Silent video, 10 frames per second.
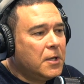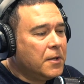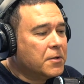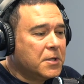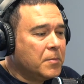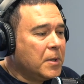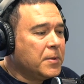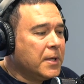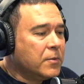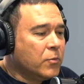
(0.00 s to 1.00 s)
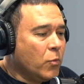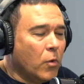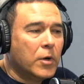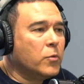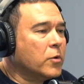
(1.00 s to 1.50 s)
There are some people that
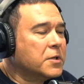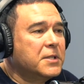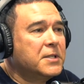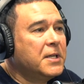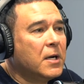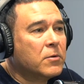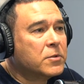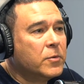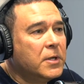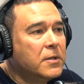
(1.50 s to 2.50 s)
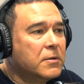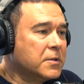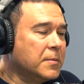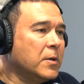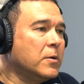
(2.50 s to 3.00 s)
want to work sixty hours a week. There are
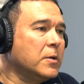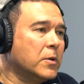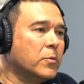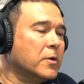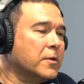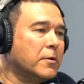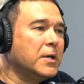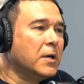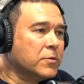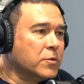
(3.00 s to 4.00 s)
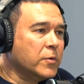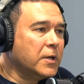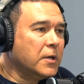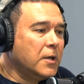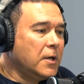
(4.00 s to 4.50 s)
some that only want to work thirty hours a week.
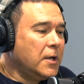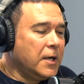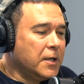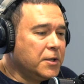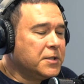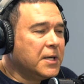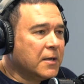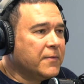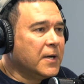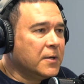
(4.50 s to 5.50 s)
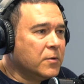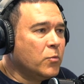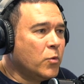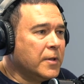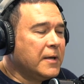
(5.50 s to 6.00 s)
Mm-hmm. And you just got to find
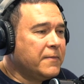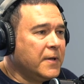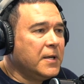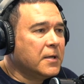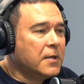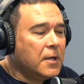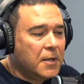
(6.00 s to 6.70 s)
where they fit in.